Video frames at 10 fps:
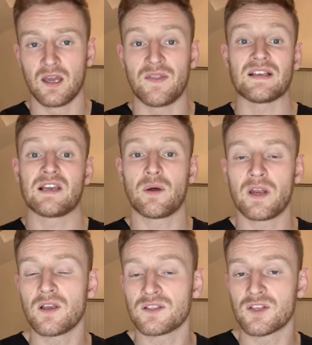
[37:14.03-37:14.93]
And that's how
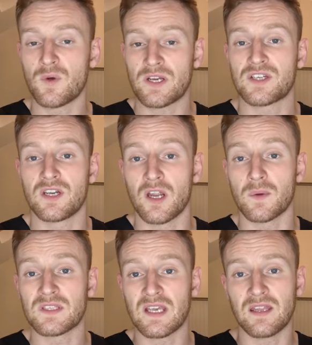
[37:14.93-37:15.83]
I'd answer the question. I
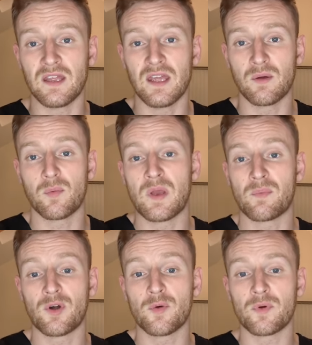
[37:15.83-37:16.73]
would say that it would be
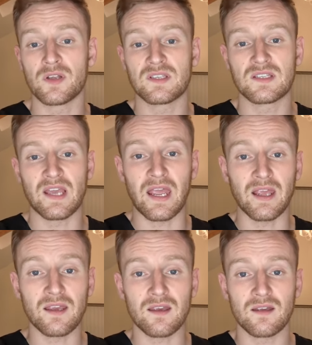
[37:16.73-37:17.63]
appropriate to
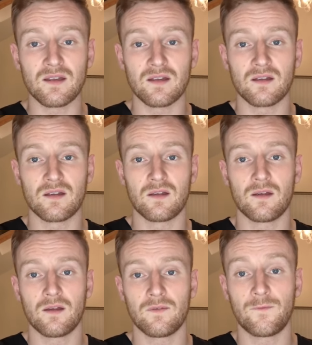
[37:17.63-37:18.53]
take
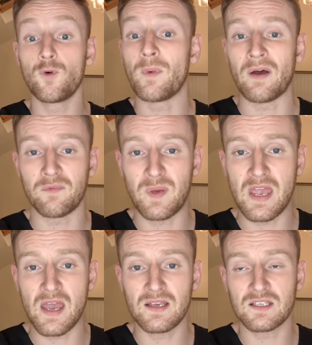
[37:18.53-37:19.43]
full mouth
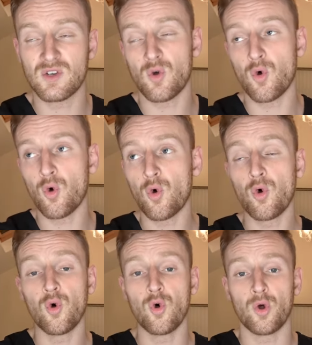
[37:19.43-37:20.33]
PAs
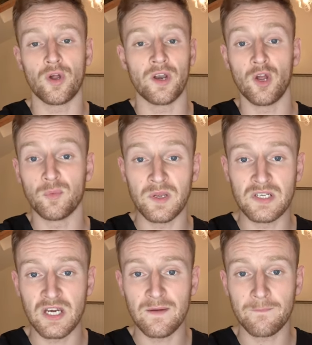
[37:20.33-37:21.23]
or an
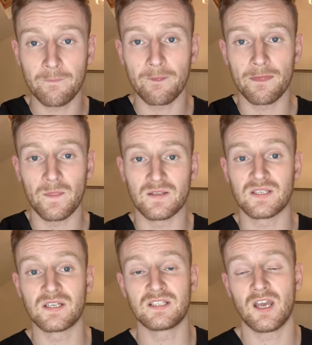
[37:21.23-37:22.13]
OPG
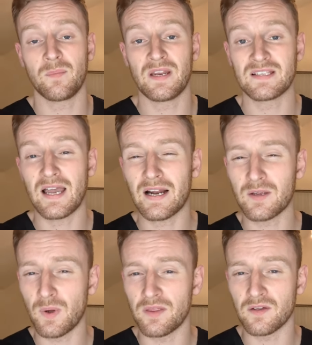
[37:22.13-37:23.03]
to determine
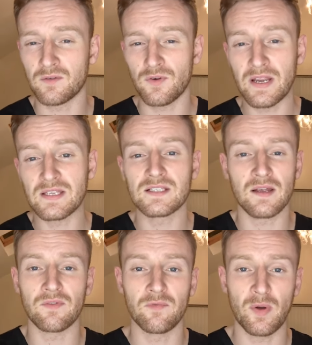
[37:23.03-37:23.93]
exactly where the greatest
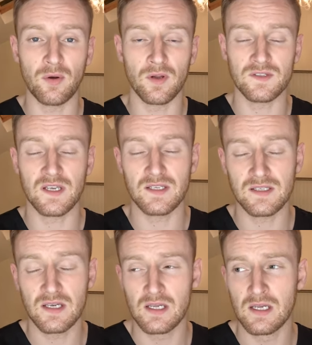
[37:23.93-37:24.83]
level of bone loss is.